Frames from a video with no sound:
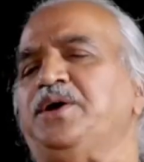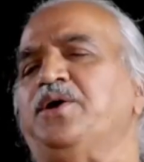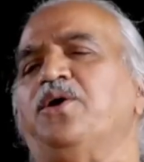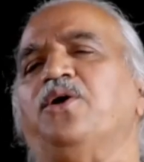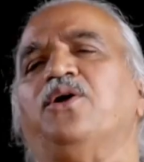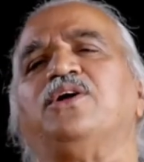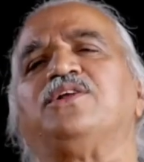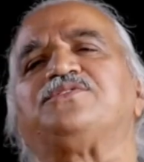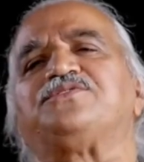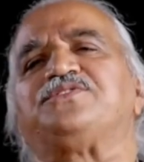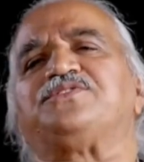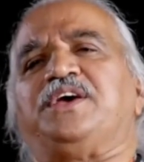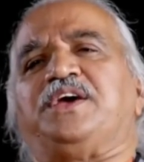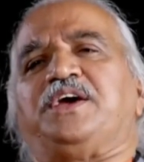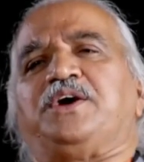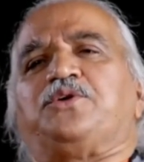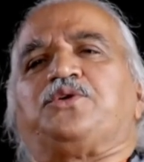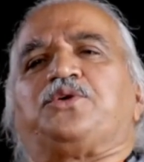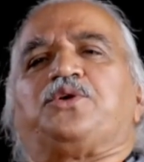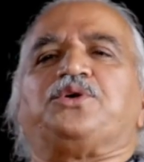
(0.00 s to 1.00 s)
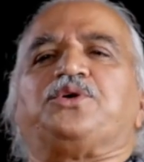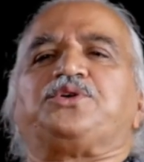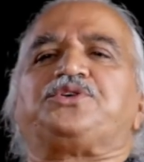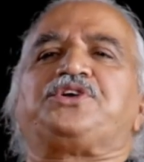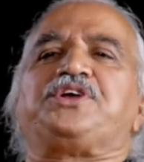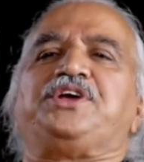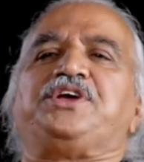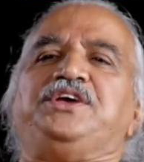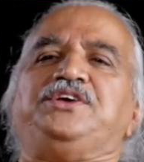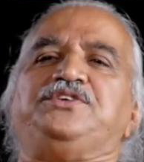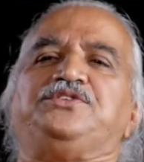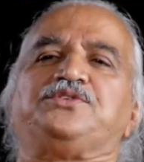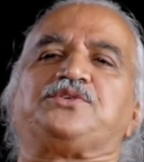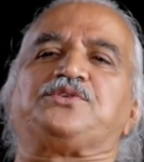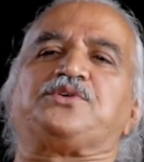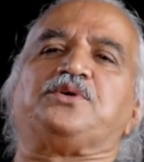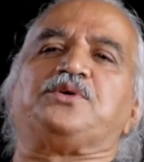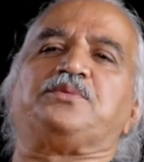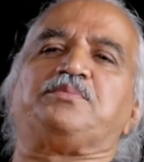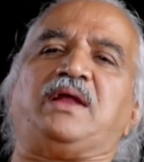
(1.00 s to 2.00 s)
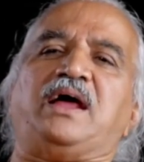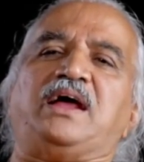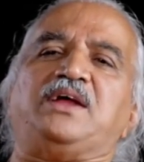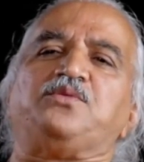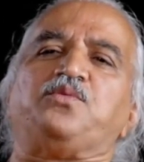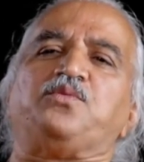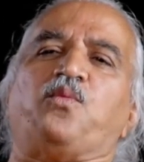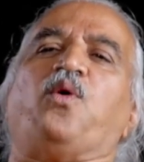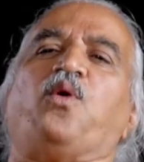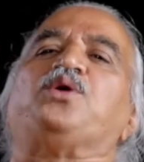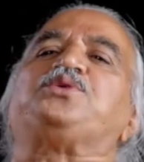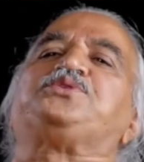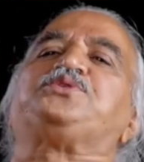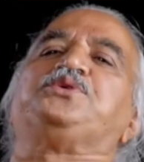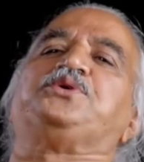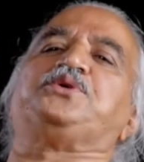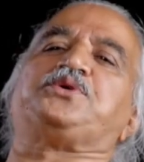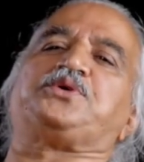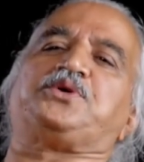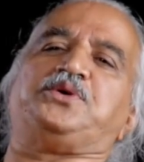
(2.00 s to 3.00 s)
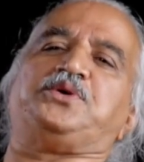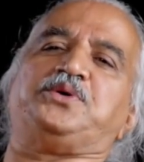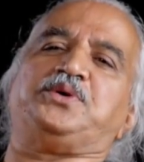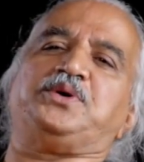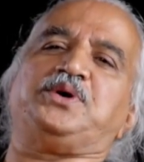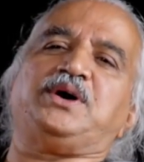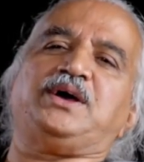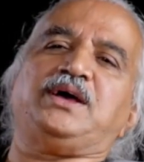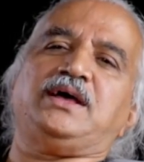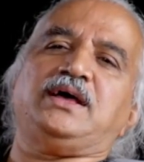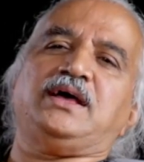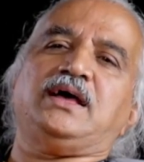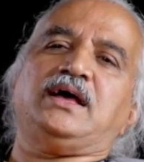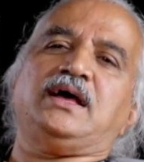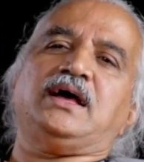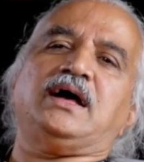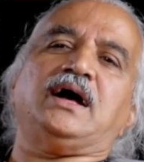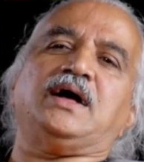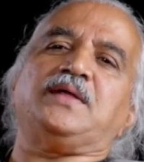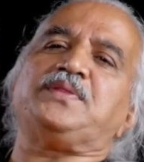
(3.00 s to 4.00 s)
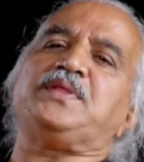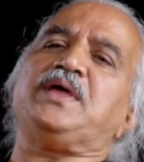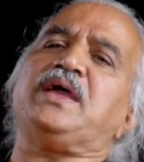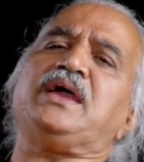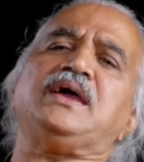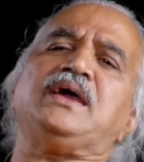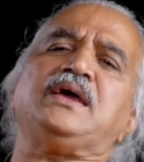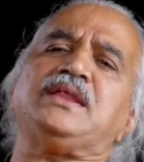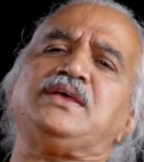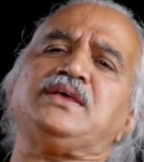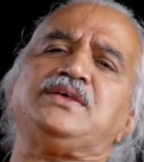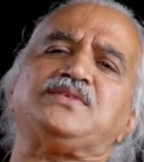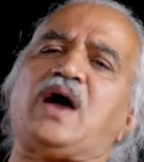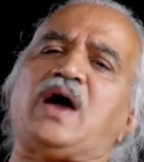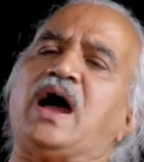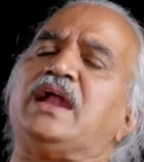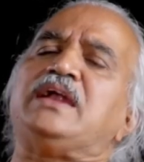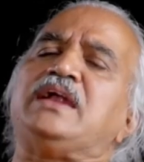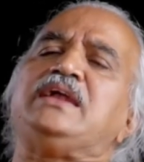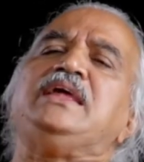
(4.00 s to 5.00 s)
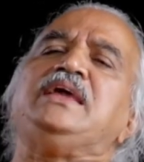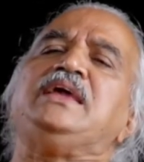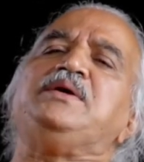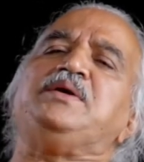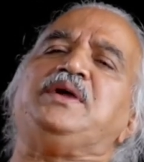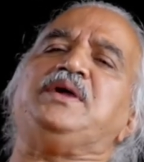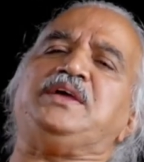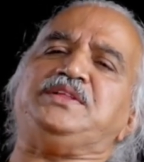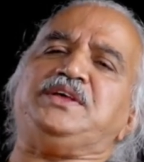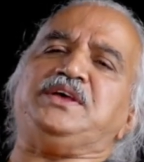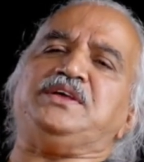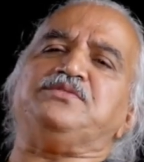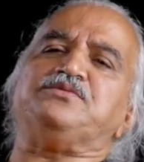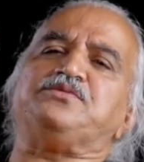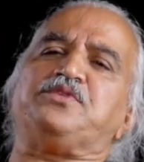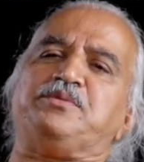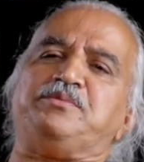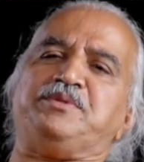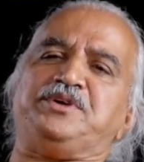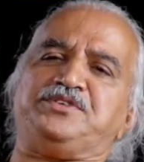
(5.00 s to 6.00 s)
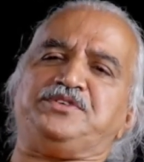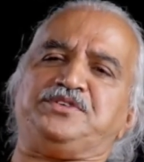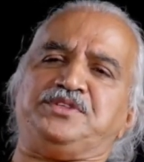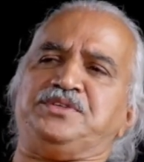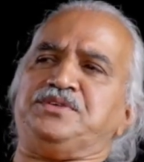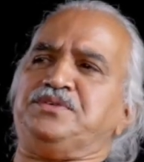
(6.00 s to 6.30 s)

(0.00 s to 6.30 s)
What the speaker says: all say grow trees, grow plants, what to grow. There is hardly any information.